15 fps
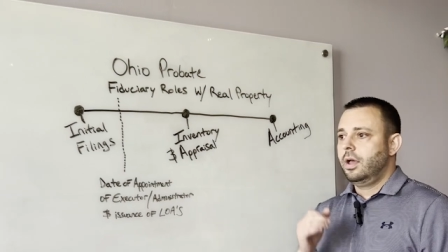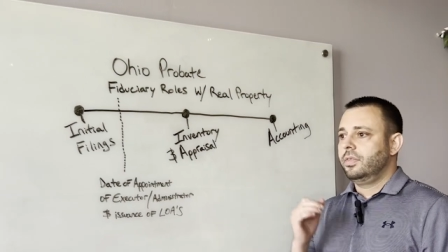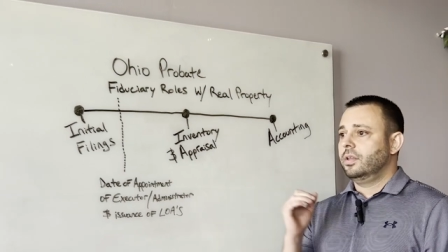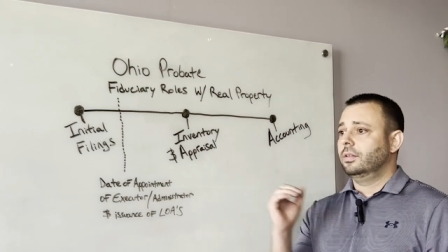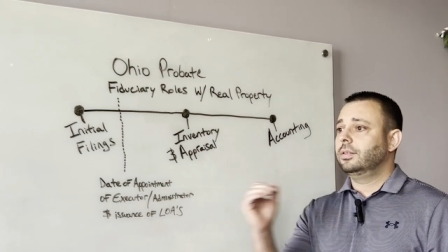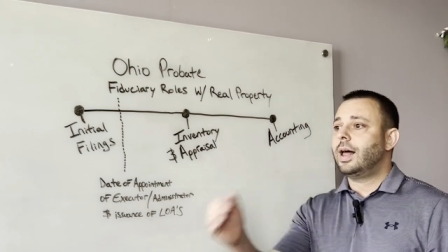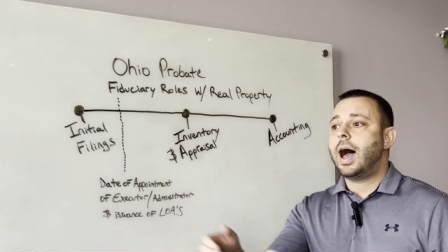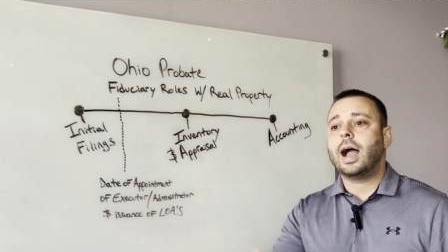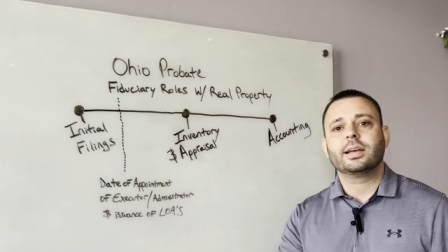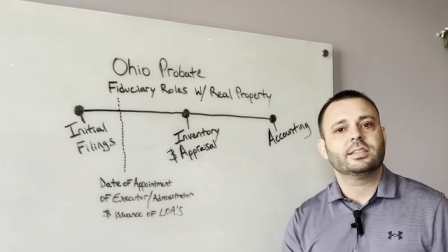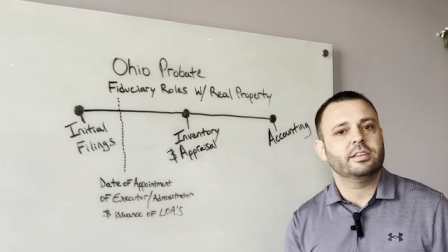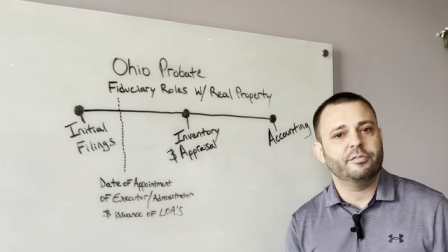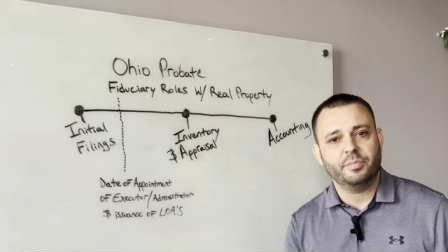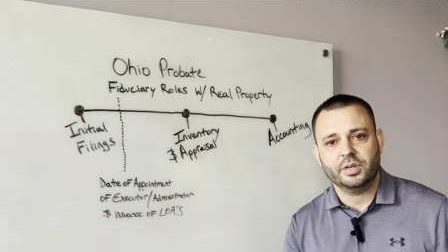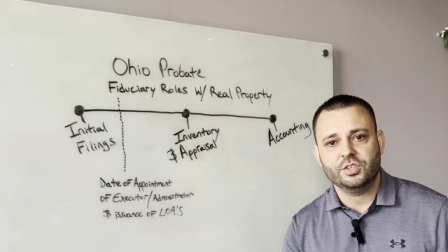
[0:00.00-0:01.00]
the locks
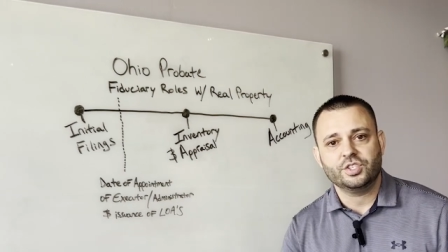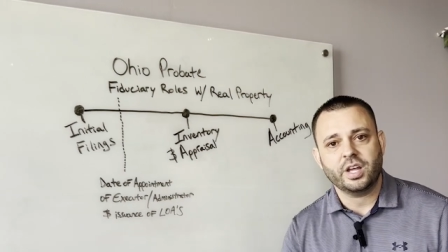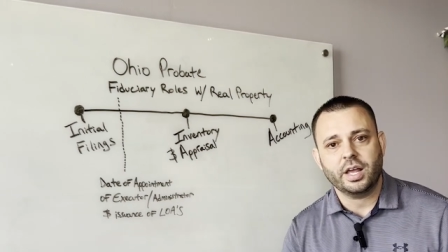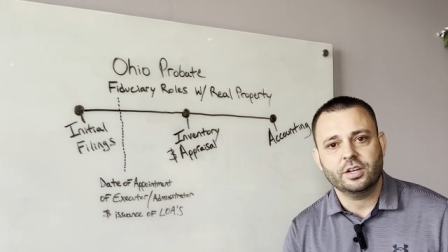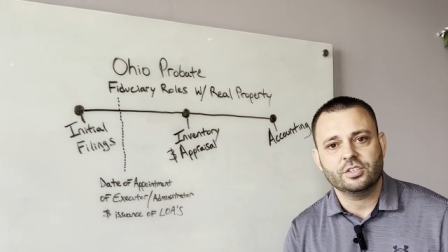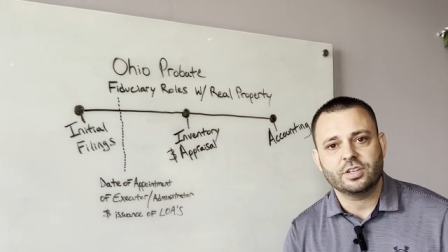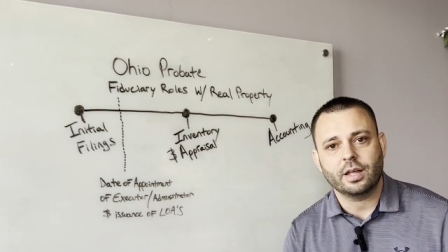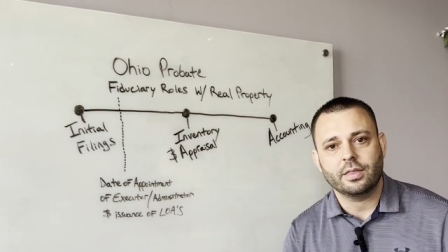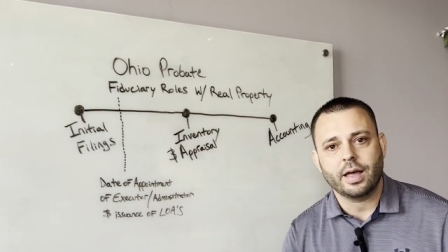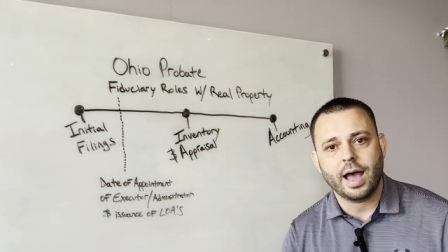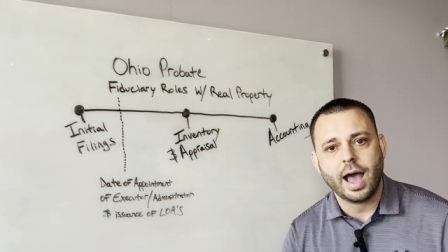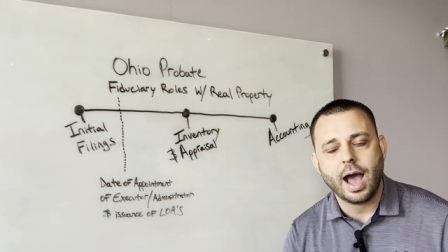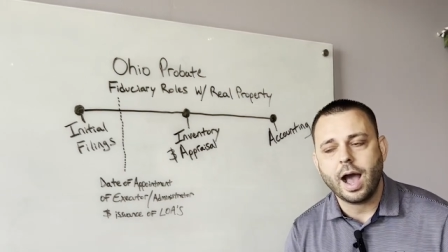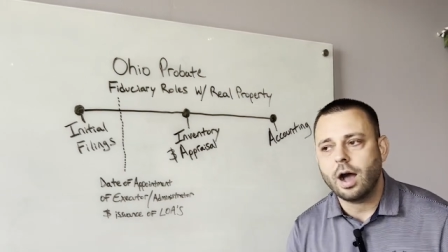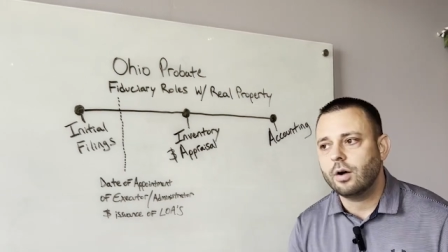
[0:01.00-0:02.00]
have been changed on the
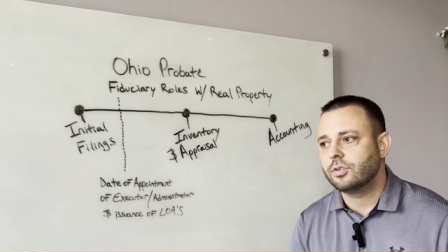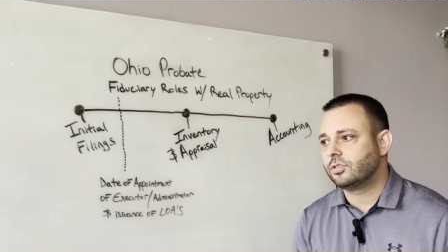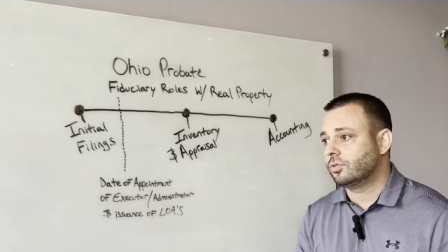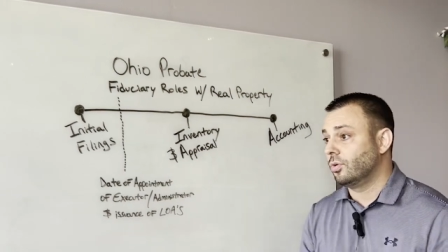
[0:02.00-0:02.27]
house,